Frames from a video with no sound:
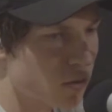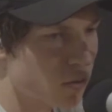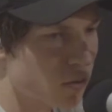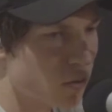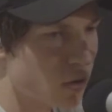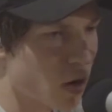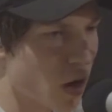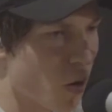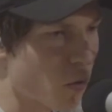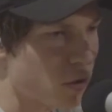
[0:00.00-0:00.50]

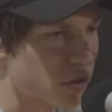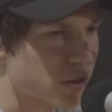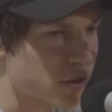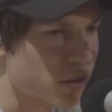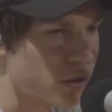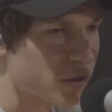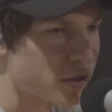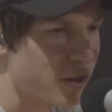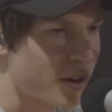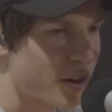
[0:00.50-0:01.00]
always learn
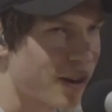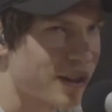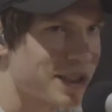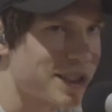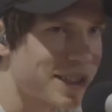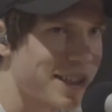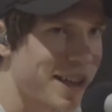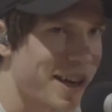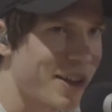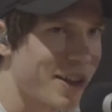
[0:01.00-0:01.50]
songs
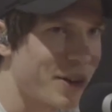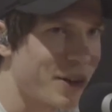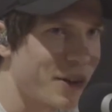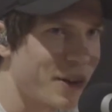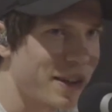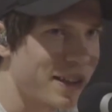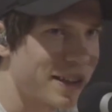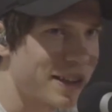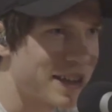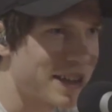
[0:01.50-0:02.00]
together
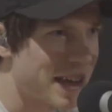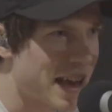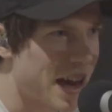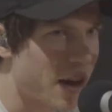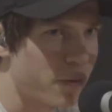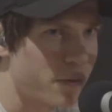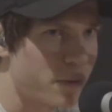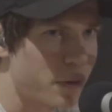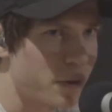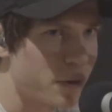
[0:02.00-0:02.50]
and help
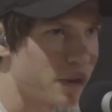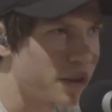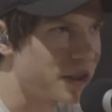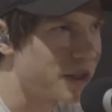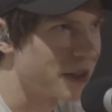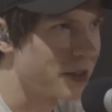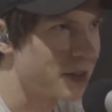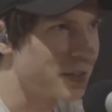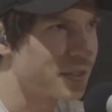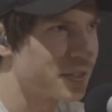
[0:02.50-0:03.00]
fuel each
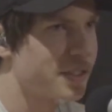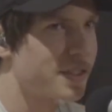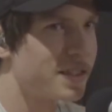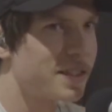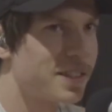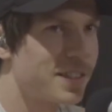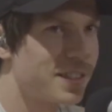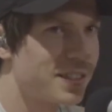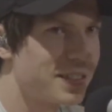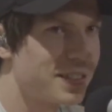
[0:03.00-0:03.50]
other's
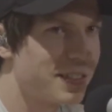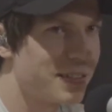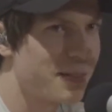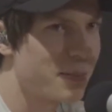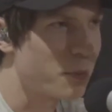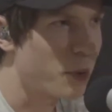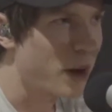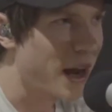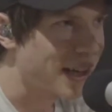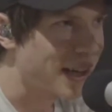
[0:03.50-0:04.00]

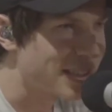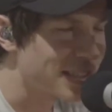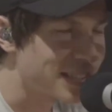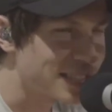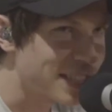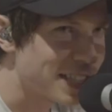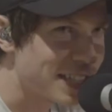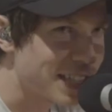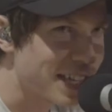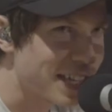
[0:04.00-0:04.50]
practice, I
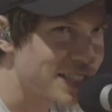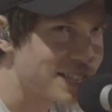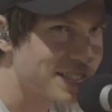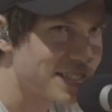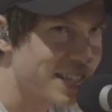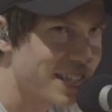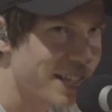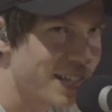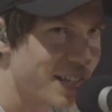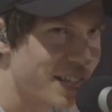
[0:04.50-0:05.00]
guess. I
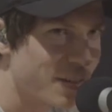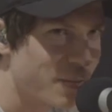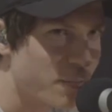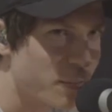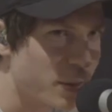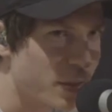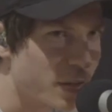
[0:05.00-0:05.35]
don't know, build